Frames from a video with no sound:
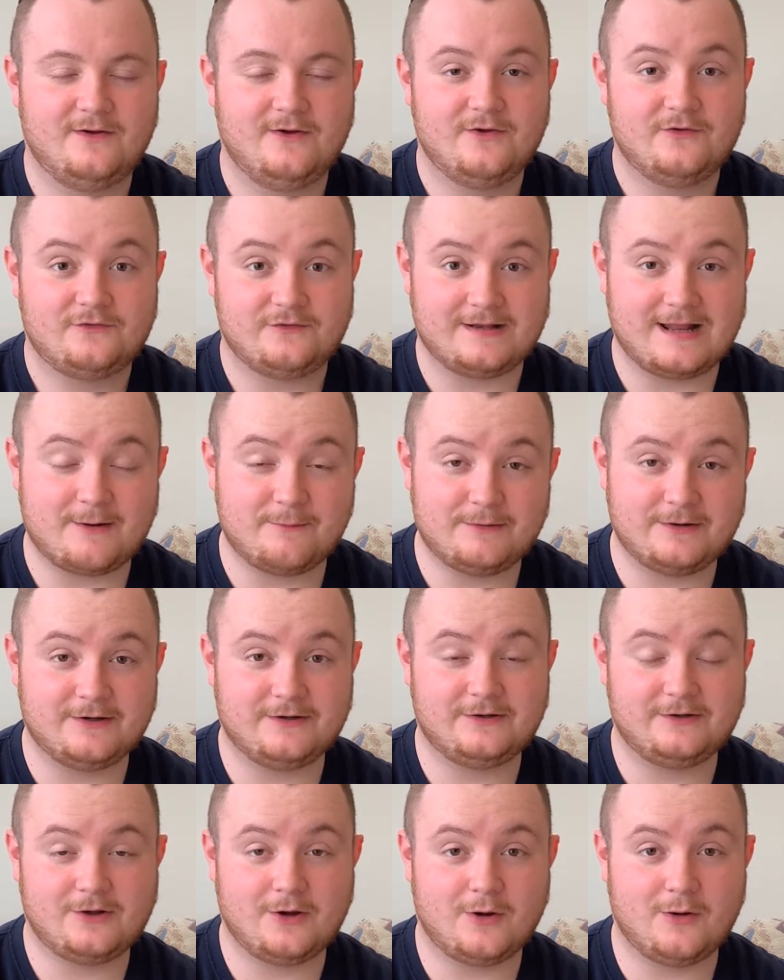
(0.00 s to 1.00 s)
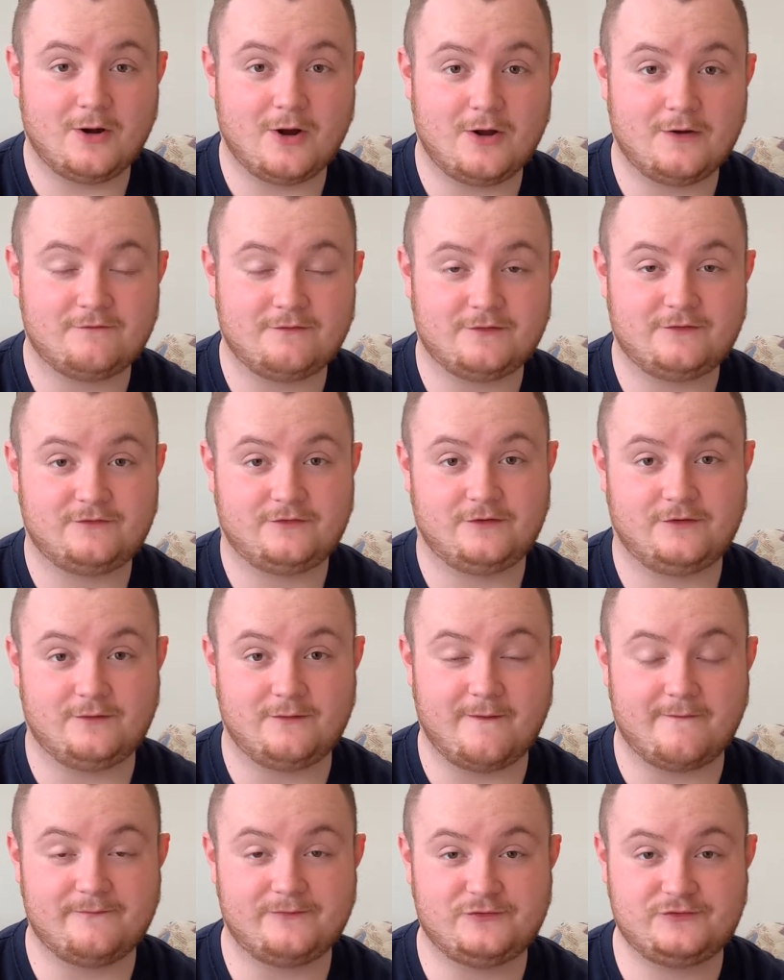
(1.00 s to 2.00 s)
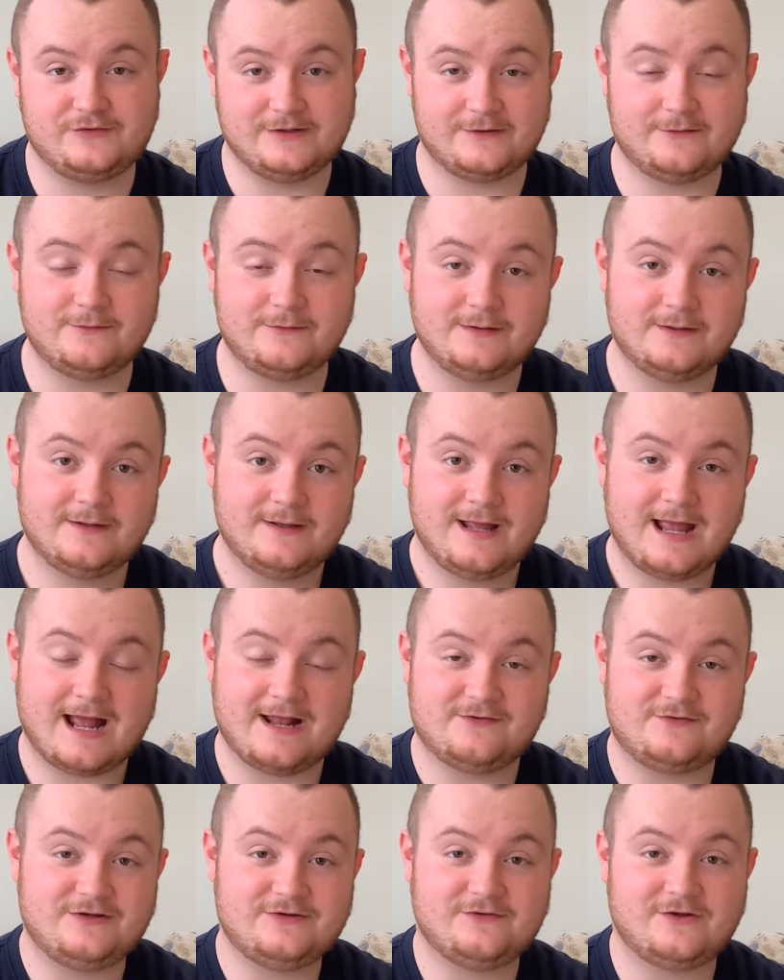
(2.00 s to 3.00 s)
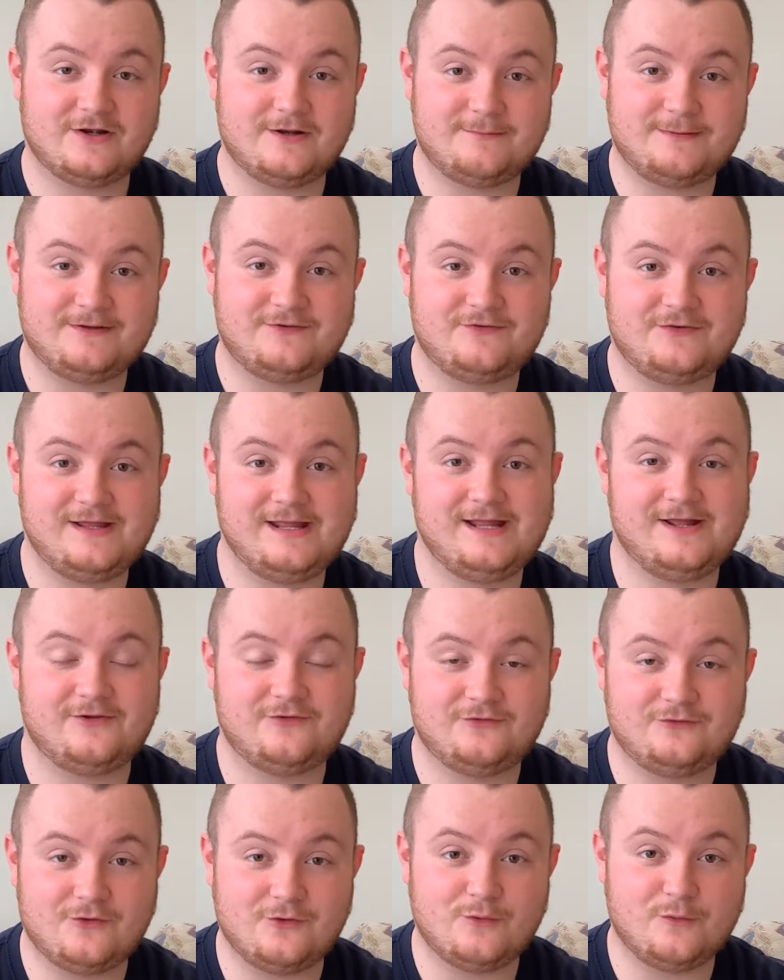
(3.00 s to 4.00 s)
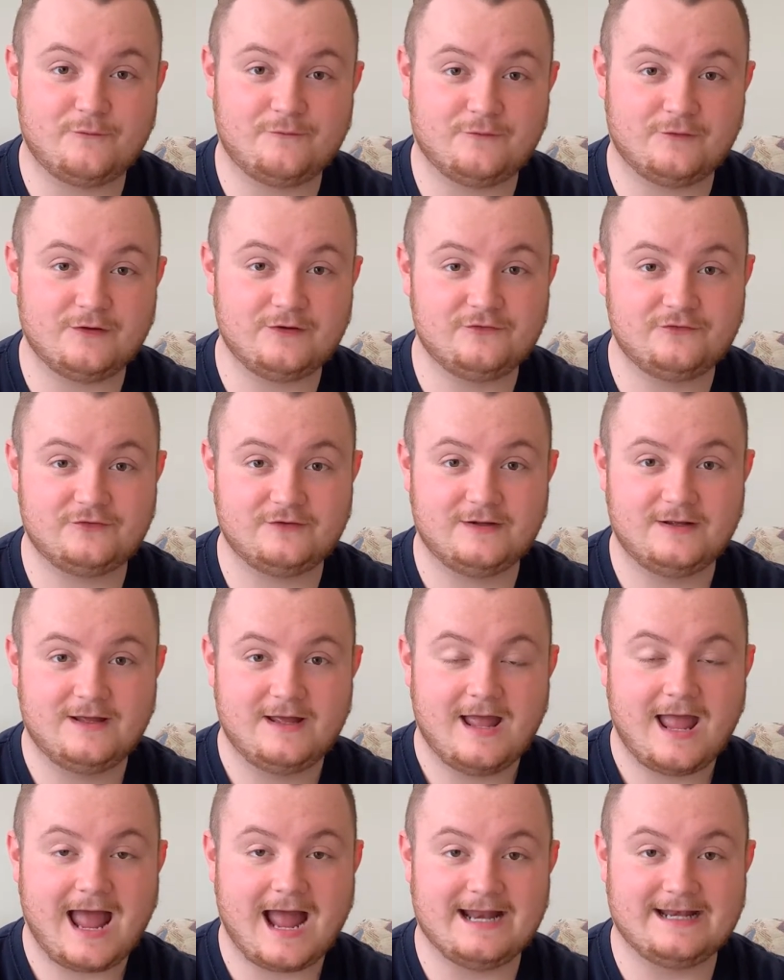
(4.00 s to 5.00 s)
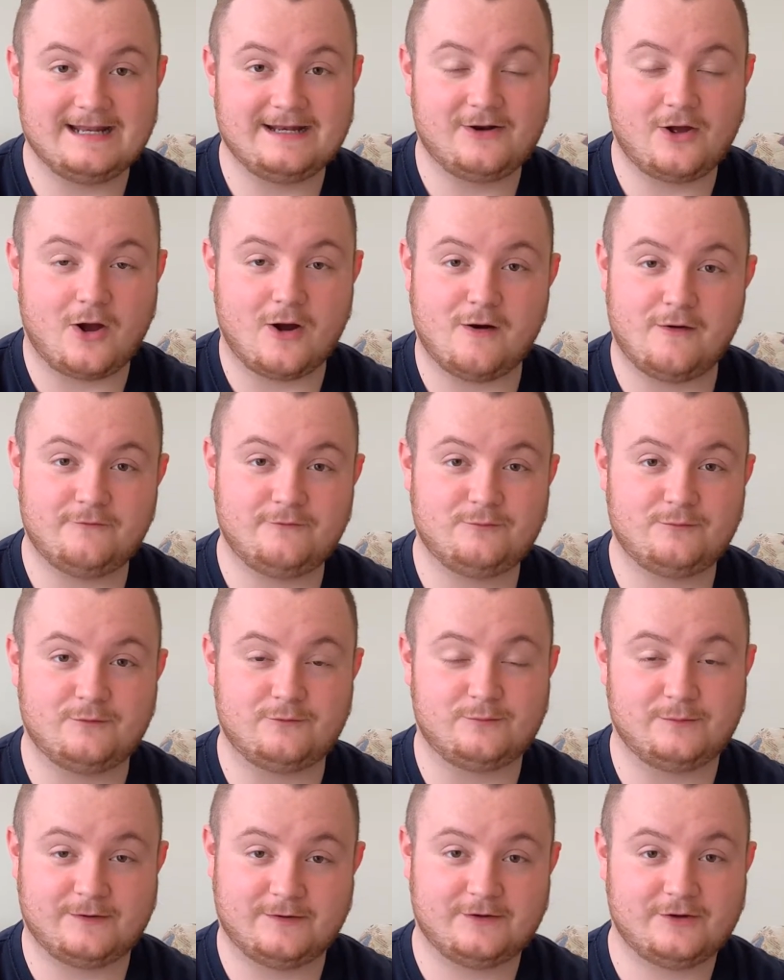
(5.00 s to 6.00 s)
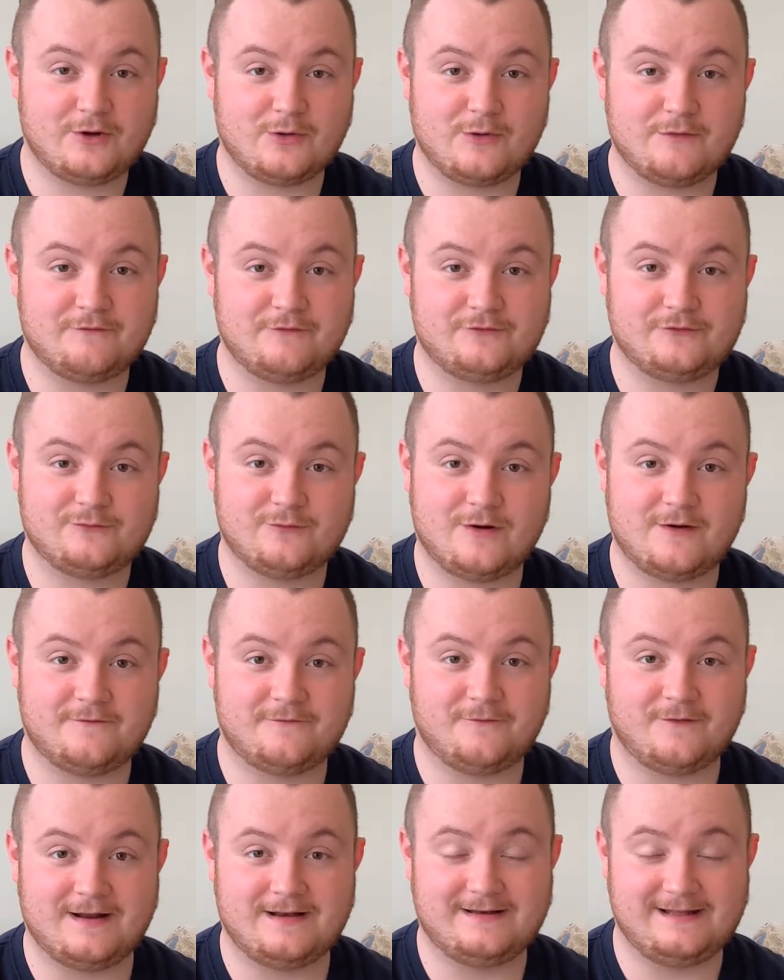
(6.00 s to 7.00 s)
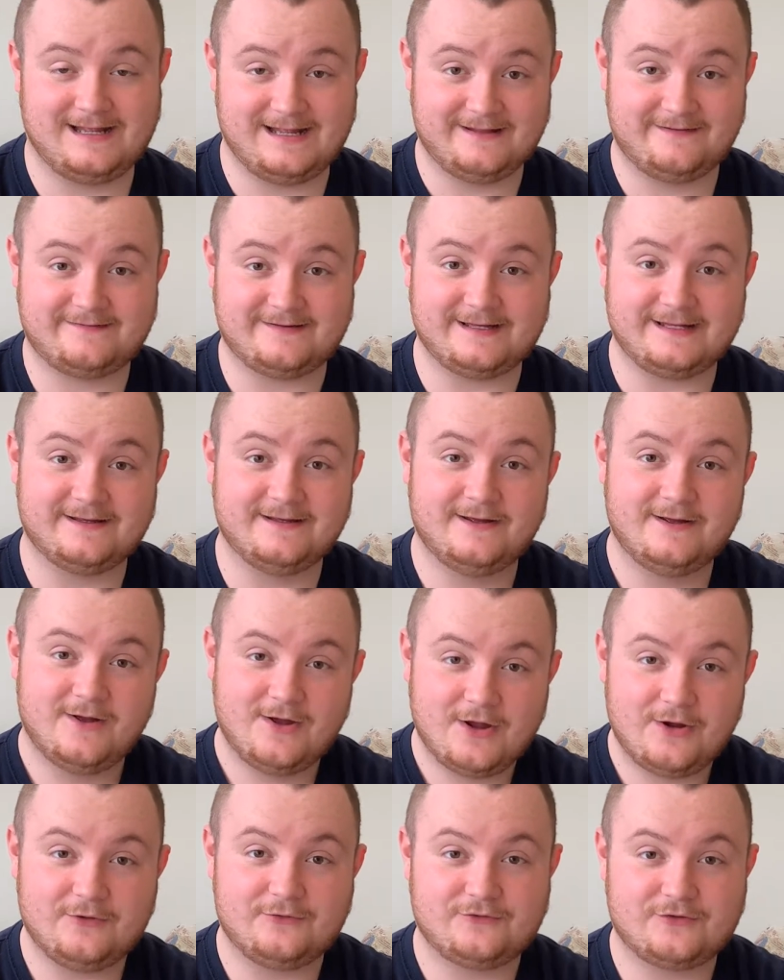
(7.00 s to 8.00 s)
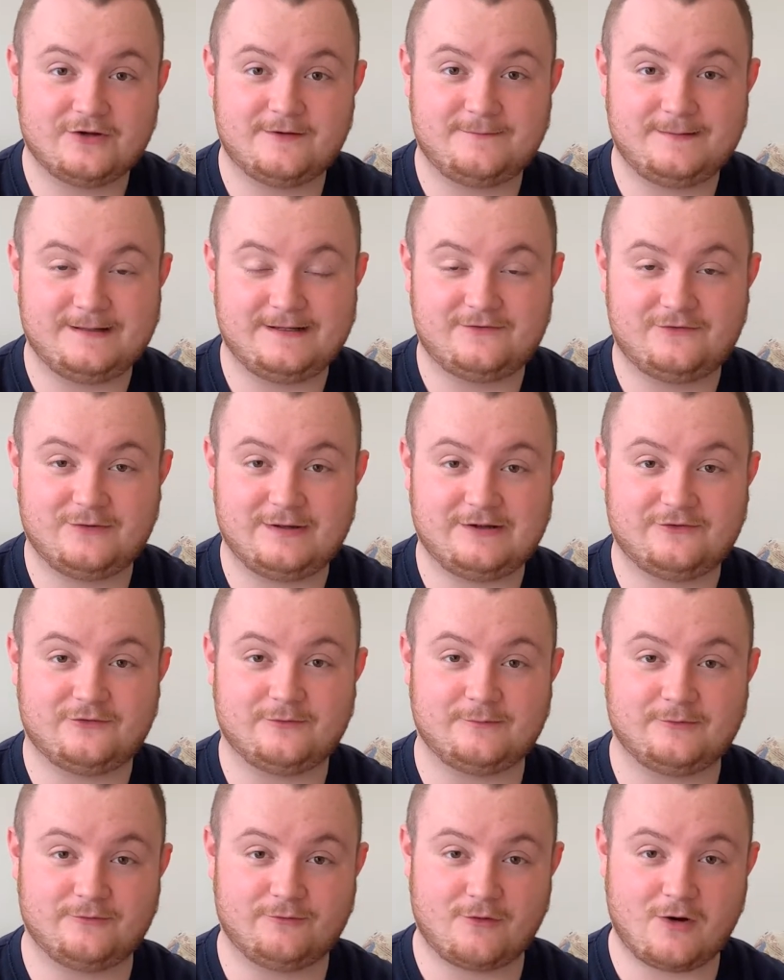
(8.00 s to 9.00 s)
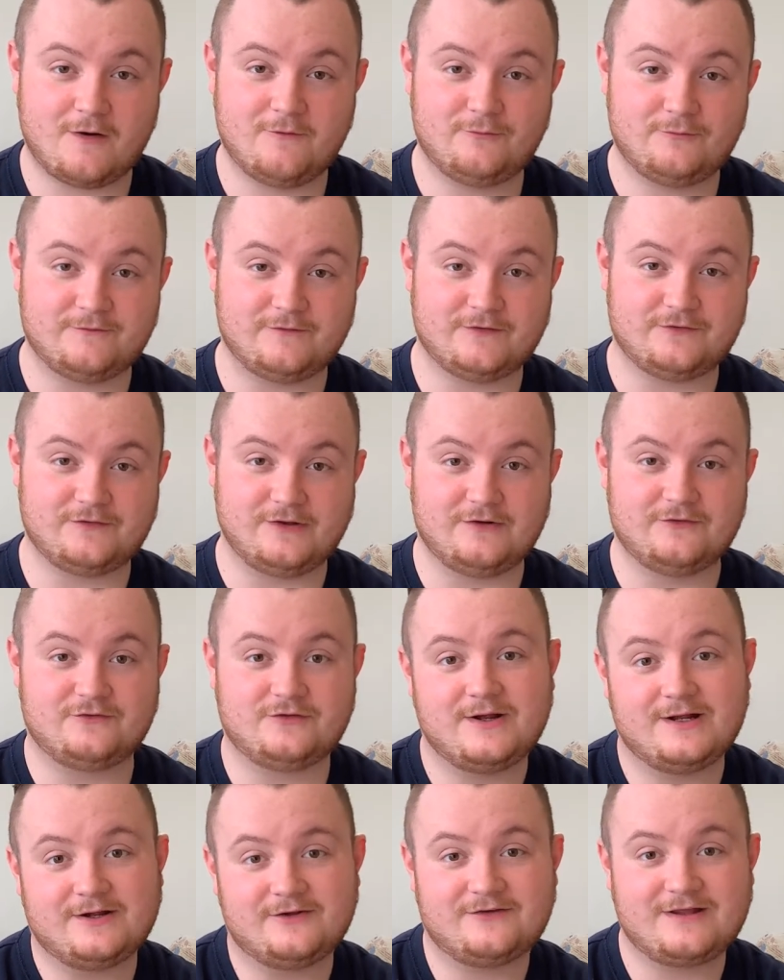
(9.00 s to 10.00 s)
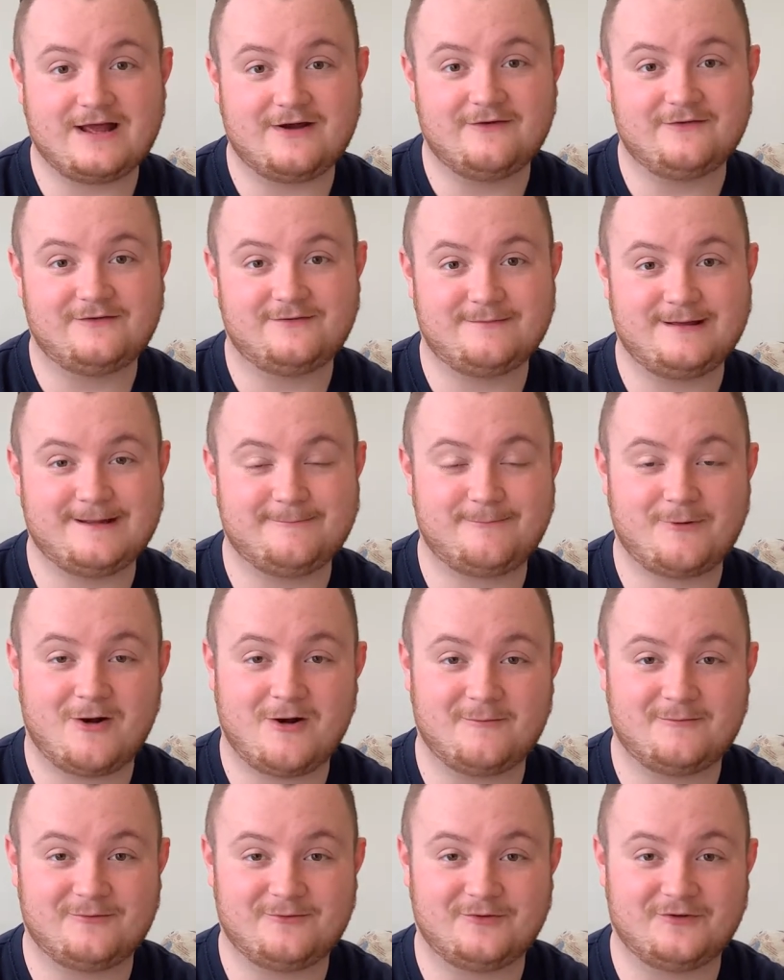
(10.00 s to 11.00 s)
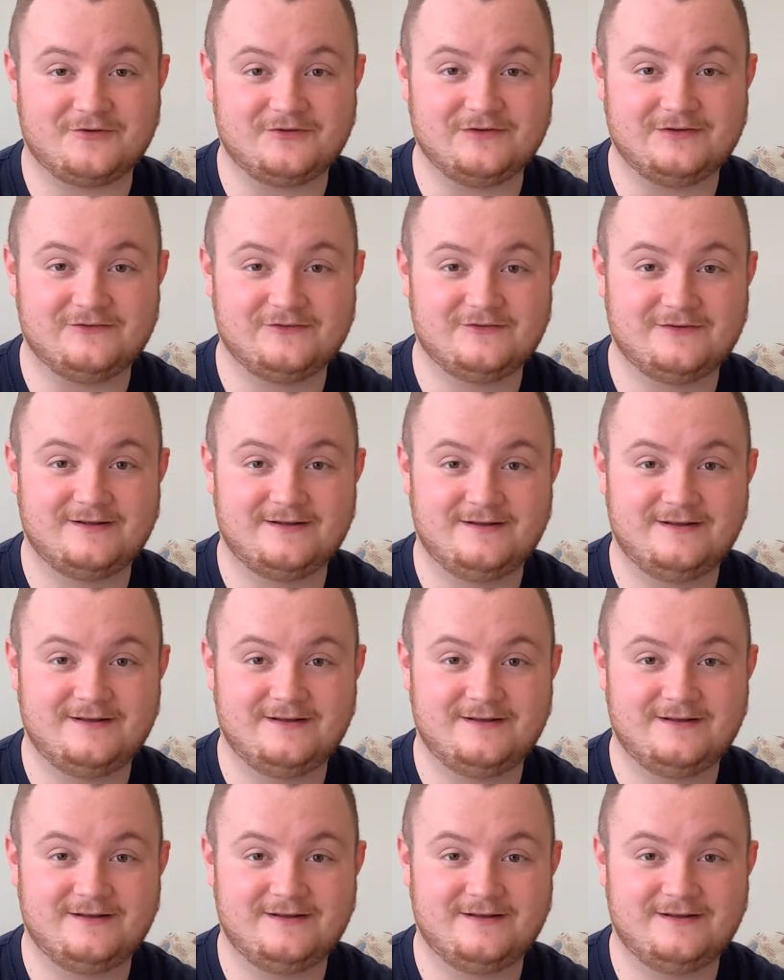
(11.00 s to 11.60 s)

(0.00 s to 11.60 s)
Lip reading: So now we're going to go over to Gill and she's going to be singing a song for us. And then afterwards we're going to go over to our friend Izzi, who's going to be doing some craft with us and showing us how to make palm crosses.